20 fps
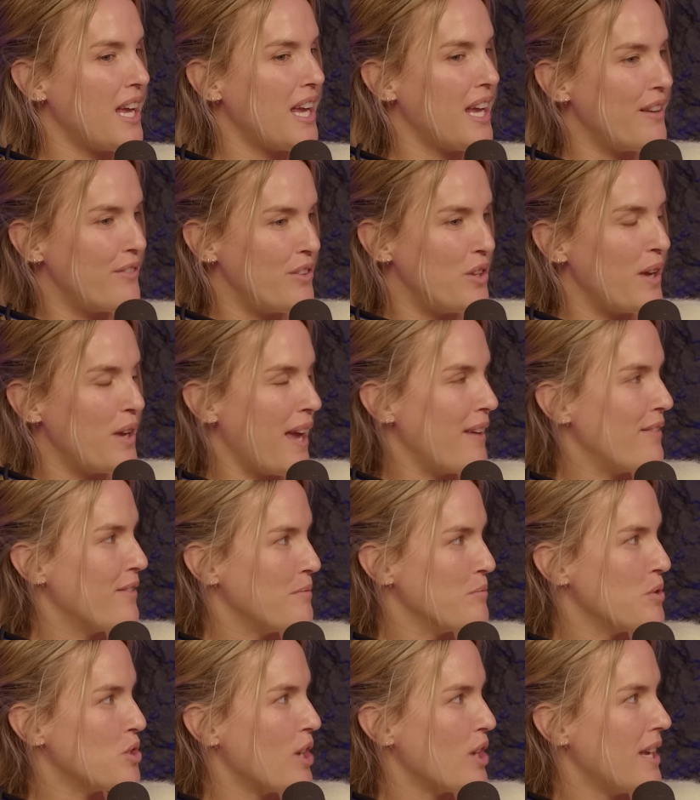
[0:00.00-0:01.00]
if you gave
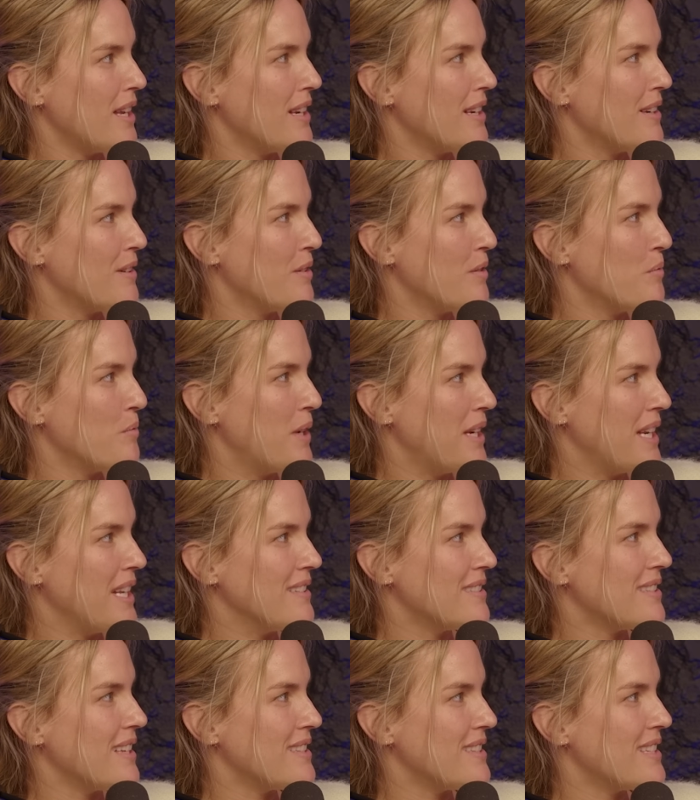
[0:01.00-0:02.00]
him shit when he
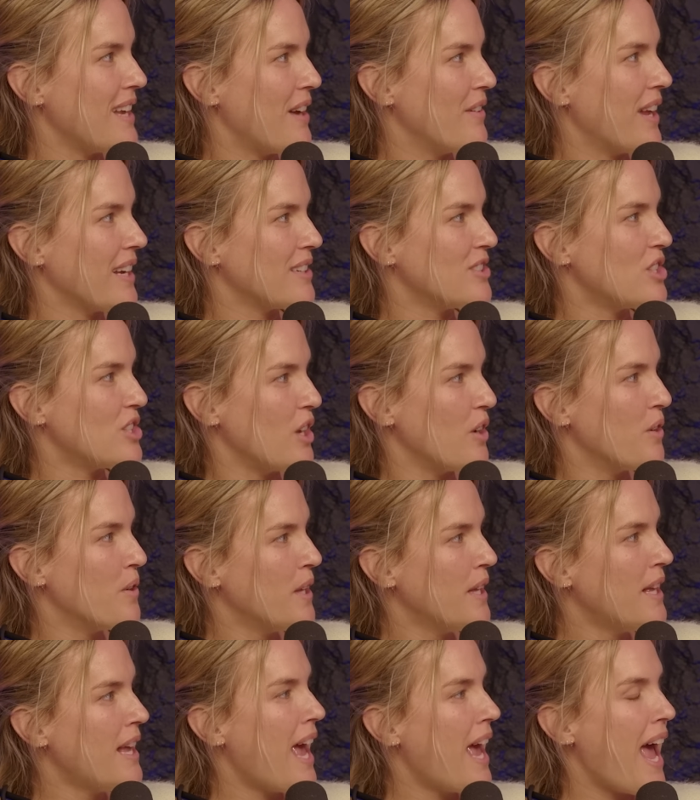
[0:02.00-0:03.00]
sits down next well to you.
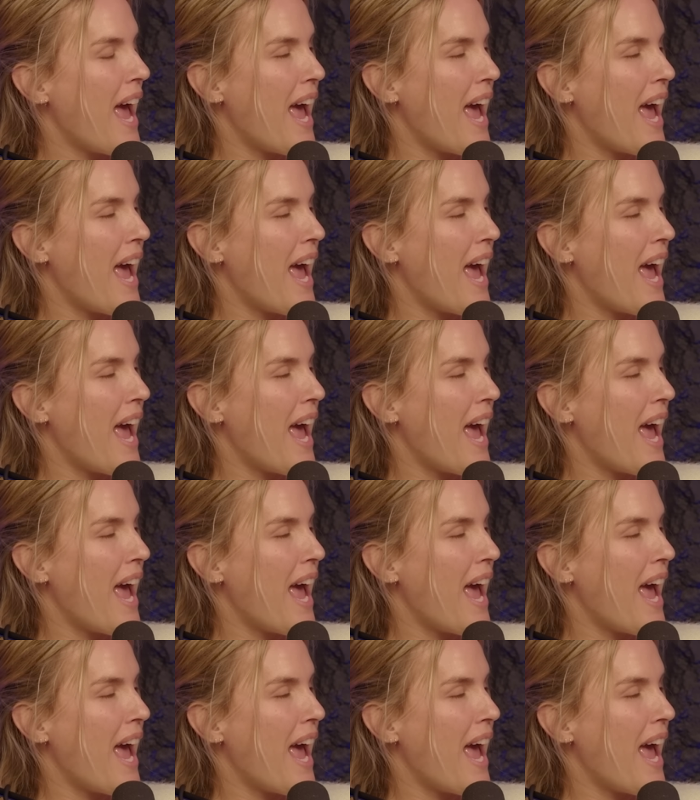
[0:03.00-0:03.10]
Well done.